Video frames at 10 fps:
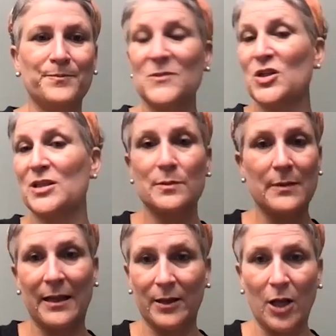just
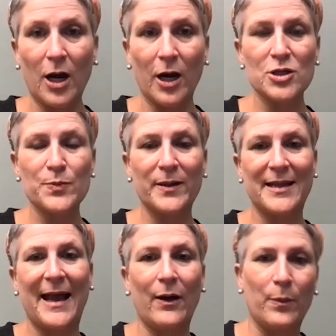at large, but
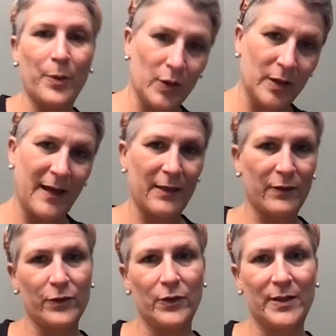now pulling that
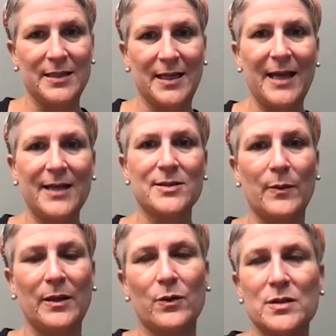through into cancer.
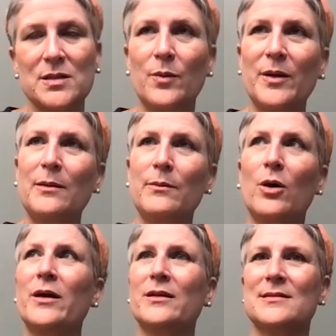There were so many
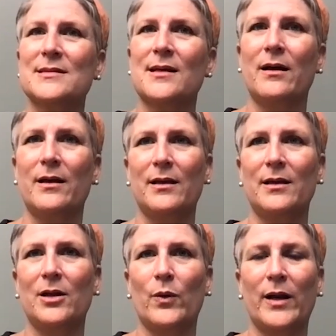moments,
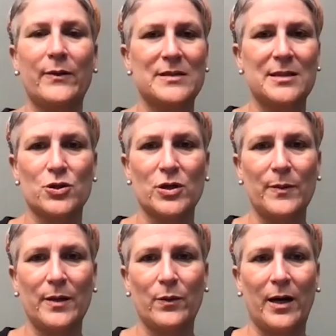when I was in
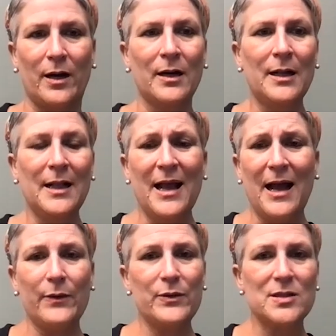treatment where
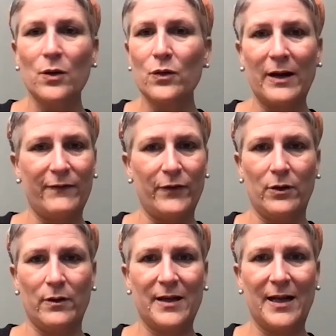I was so
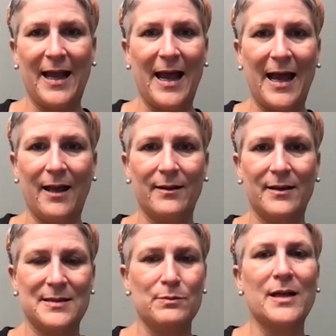grateful that I had
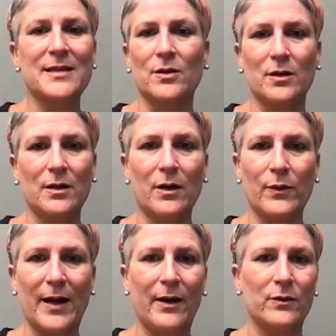this muscle
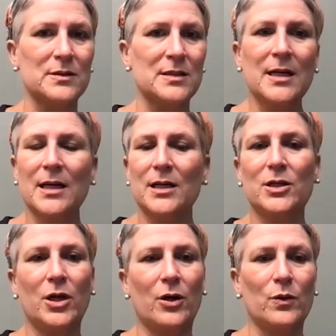around,
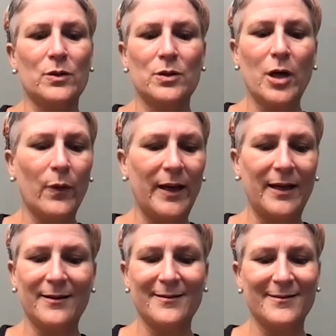
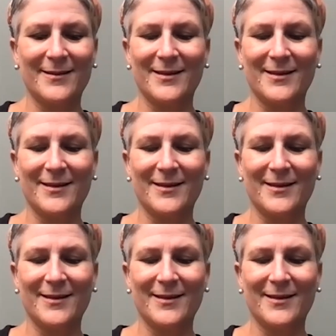knowing